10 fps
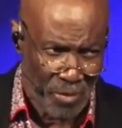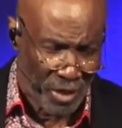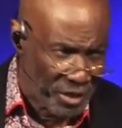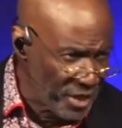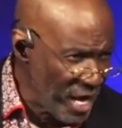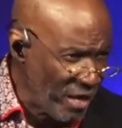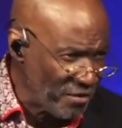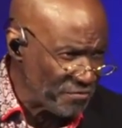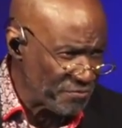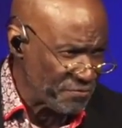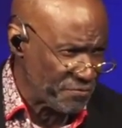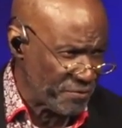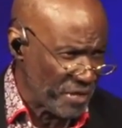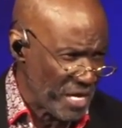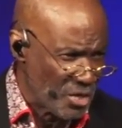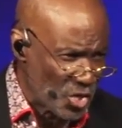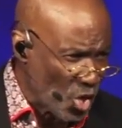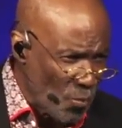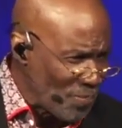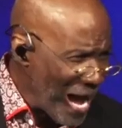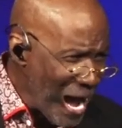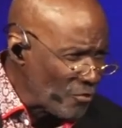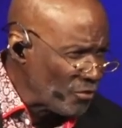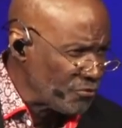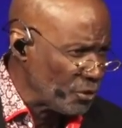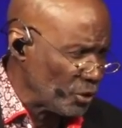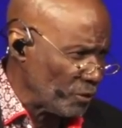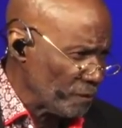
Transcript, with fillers: Love is so powerful